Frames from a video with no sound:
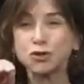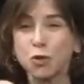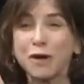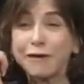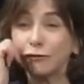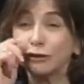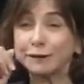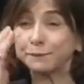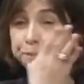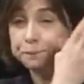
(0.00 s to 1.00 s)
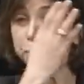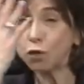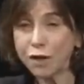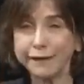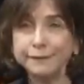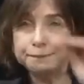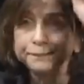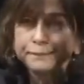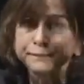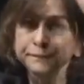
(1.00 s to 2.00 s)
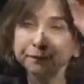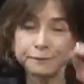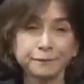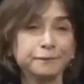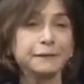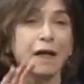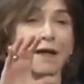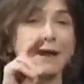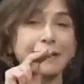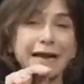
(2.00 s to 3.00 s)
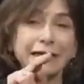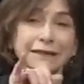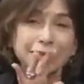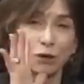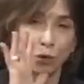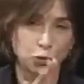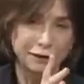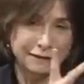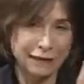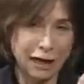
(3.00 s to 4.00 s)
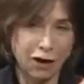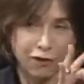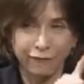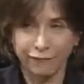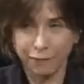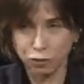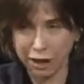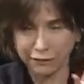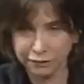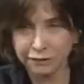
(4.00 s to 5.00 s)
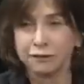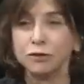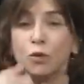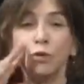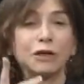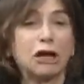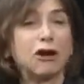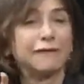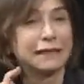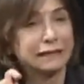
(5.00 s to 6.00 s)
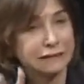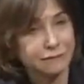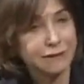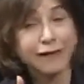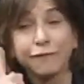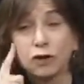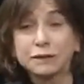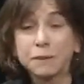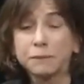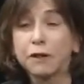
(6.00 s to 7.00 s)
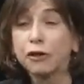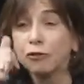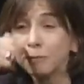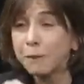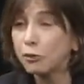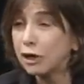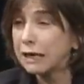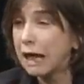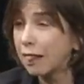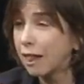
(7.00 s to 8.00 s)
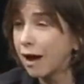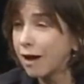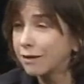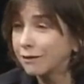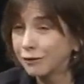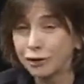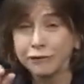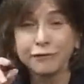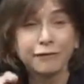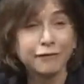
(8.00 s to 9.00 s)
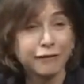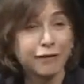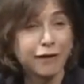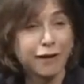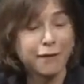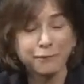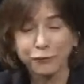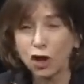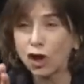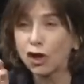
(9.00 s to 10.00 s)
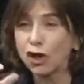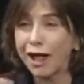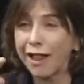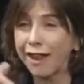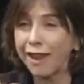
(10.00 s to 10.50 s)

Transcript: as a group and what we wanted to achieve. So Every morning, what we did was Connie would go ahead and take care of the press, and then I would take care of TV. You all remember the Nightline